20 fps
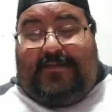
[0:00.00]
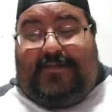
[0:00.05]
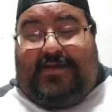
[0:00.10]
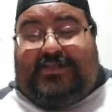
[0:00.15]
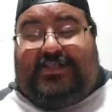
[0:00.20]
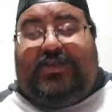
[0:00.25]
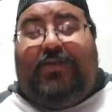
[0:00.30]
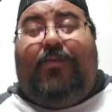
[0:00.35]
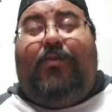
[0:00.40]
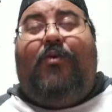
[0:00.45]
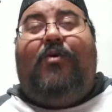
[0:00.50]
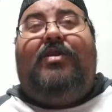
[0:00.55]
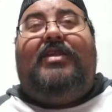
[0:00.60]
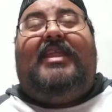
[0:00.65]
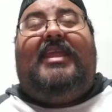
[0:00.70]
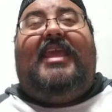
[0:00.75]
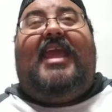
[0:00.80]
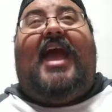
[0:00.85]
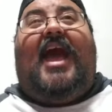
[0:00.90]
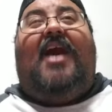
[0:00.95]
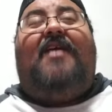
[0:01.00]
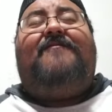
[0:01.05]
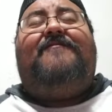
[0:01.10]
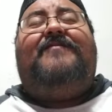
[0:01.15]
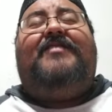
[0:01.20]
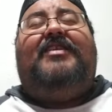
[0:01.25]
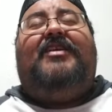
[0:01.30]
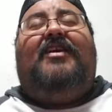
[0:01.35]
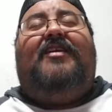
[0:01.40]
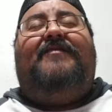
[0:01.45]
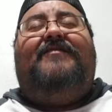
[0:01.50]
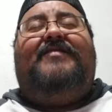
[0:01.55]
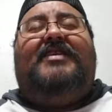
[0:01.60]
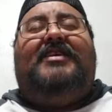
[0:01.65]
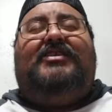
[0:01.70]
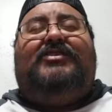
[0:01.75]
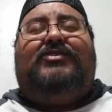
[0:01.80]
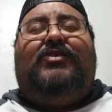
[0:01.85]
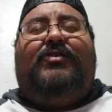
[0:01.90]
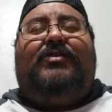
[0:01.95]
but she wore the outfit of
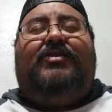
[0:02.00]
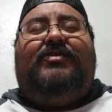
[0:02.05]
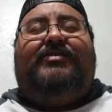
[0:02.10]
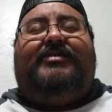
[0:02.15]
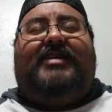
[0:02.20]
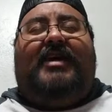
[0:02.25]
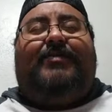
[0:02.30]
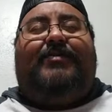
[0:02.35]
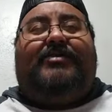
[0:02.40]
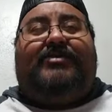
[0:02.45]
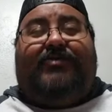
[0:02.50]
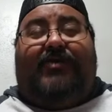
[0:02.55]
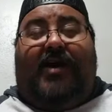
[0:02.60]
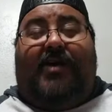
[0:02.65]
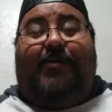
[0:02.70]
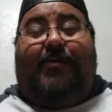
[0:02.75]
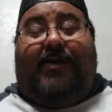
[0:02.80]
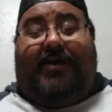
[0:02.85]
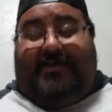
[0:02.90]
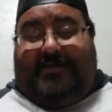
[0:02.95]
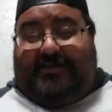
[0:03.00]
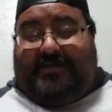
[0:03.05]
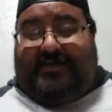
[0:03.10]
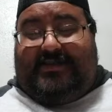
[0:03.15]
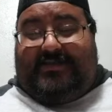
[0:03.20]
the Tokyo Cyber Squad one.